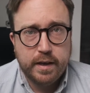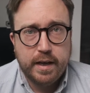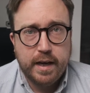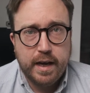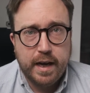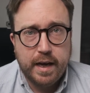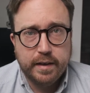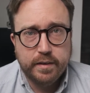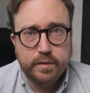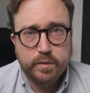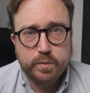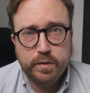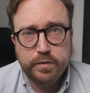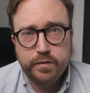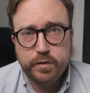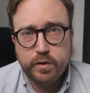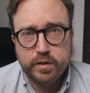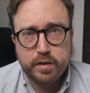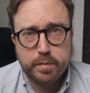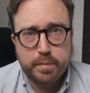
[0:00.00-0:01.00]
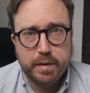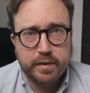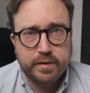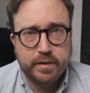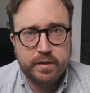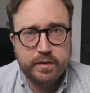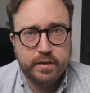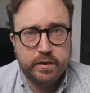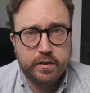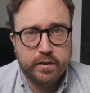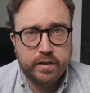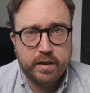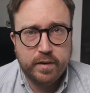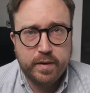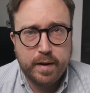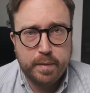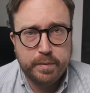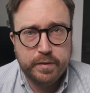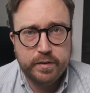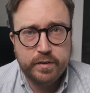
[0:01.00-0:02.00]
And we've talked about this in earlier
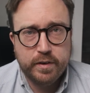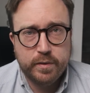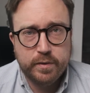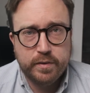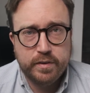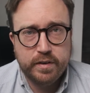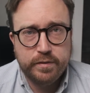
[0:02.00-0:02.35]
episodes.